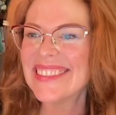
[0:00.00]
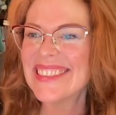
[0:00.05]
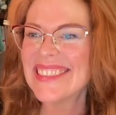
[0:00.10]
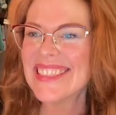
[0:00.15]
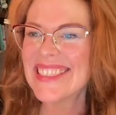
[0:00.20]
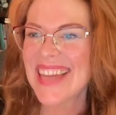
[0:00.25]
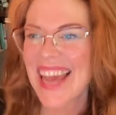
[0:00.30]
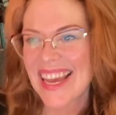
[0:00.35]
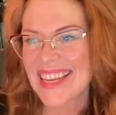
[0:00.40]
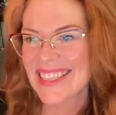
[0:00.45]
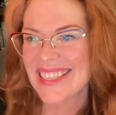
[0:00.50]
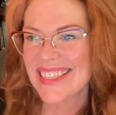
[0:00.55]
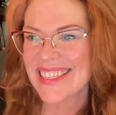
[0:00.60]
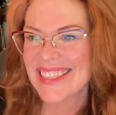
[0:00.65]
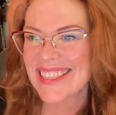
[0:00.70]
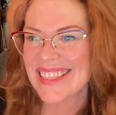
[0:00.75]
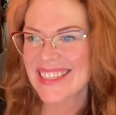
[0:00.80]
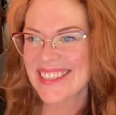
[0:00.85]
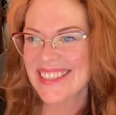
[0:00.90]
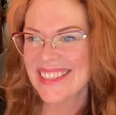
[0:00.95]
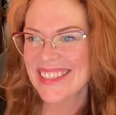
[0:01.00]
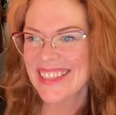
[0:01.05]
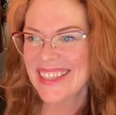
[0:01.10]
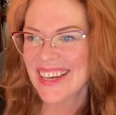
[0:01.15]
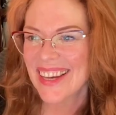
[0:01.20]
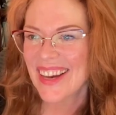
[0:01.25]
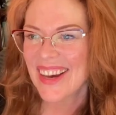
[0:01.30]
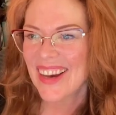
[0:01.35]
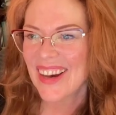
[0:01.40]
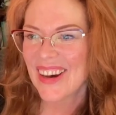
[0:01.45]
Yes.
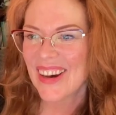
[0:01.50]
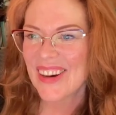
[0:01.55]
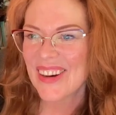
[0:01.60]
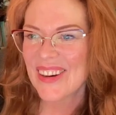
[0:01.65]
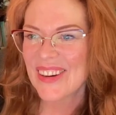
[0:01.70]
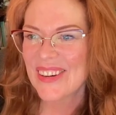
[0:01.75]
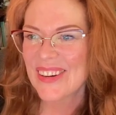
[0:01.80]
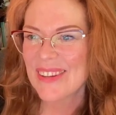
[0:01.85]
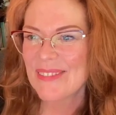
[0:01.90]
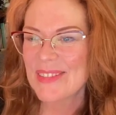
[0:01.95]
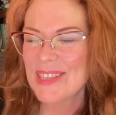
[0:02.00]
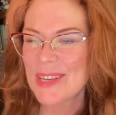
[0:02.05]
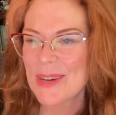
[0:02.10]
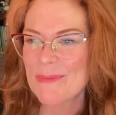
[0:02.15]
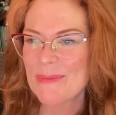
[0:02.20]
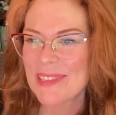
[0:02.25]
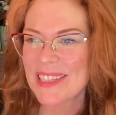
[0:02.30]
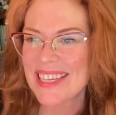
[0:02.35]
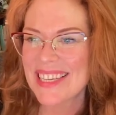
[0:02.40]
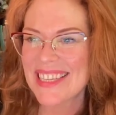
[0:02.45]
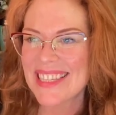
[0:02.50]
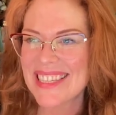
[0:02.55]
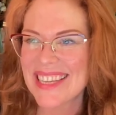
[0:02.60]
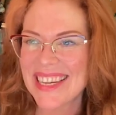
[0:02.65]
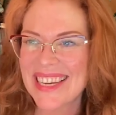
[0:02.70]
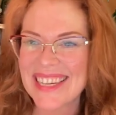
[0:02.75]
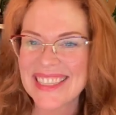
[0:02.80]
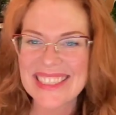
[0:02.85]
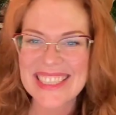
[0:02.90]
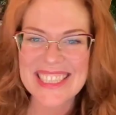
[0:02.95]
Oh, I'm so pleased I
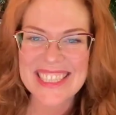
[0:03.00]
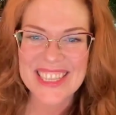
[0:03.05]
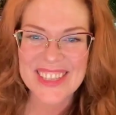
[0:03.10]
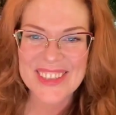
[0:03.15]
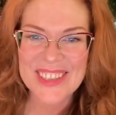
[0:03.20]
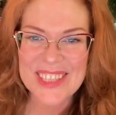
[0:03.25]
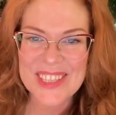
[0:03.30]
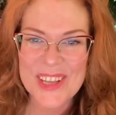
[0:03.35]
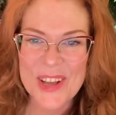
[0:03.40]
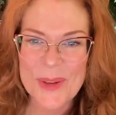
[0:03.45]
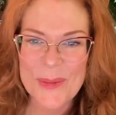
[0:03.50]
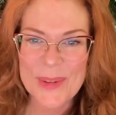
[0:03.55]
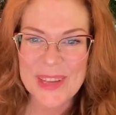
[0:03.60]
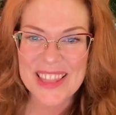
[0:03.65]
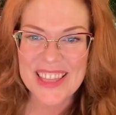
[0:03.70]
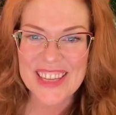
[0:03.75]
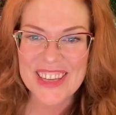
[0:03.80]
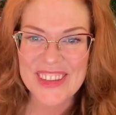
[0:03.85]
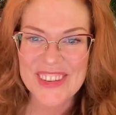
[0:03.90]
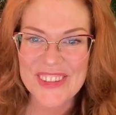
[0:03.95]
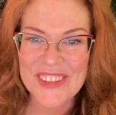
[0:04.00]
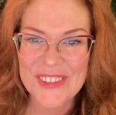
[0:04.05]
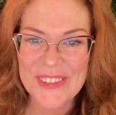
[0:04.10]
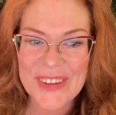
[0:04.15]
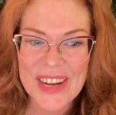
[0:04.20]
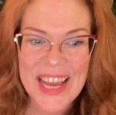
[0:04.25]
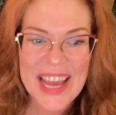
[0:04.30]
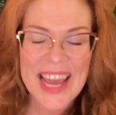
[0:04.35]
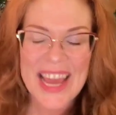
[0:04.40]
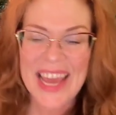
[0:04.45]
got to share this all with you.